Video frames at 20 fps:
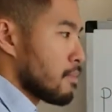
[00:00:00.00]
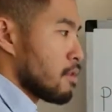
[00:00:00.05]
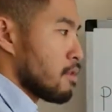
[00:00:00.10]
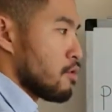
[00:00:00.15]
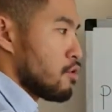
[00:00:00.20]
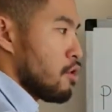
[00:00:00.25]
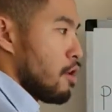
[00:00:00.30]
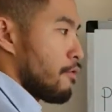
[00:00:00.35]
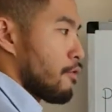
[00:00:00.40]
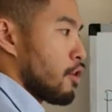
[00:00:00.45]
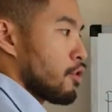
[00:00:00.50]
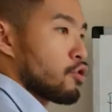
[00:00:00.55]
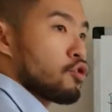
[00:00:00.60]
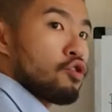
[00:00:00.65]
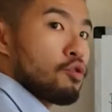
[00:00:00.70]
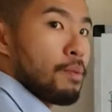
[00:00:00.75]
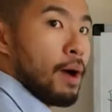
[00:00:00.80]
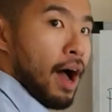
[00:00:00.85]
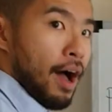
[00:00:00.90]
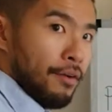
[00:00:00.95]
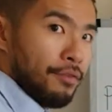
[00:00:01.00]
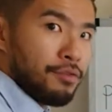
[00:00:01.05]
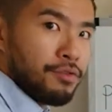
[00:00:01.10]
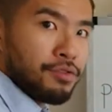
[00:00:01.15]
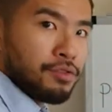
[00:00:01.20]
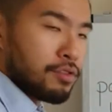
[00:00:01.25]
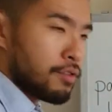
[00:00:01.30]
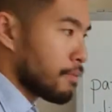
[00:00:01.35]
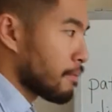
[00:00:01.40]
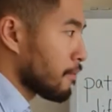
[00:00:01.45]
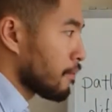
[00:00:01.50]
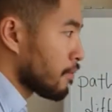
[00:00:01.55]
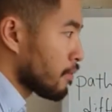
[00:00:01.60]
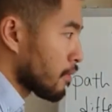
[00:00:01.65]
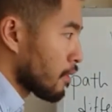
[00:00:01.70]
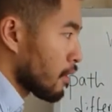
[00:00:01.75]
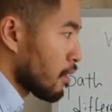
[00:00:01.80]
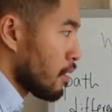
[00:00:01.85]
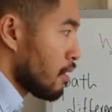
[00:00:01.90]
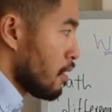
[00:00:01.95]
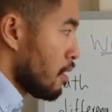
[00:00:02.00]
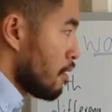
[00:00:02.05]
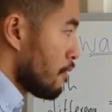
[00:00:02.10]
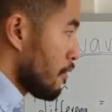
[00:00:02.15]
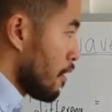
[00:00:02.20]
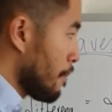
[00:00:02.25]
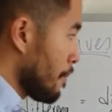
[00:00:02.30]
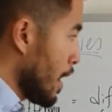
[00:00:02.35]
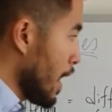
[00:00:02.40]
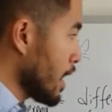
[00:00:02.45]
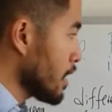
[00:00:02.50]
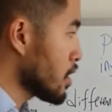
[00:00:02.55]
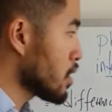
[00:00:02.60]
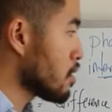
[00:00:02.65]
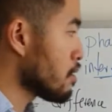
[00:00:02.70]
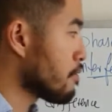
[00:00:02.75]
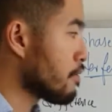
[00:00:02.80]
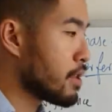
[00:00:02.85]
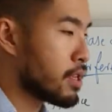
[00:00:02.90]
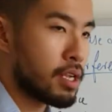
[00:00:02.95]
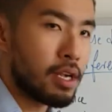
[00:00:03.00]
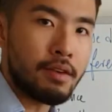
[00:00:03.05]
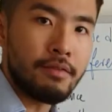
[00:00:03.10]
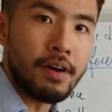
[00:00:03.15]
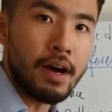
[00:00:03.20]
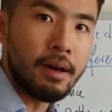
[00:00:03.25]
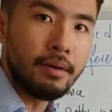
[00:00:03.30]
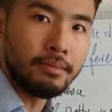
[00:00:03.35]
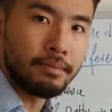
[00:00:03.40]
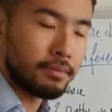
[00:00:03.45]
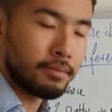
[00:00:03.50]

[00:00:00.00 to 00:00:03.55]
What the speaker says: you have got two paths, from X to the receiver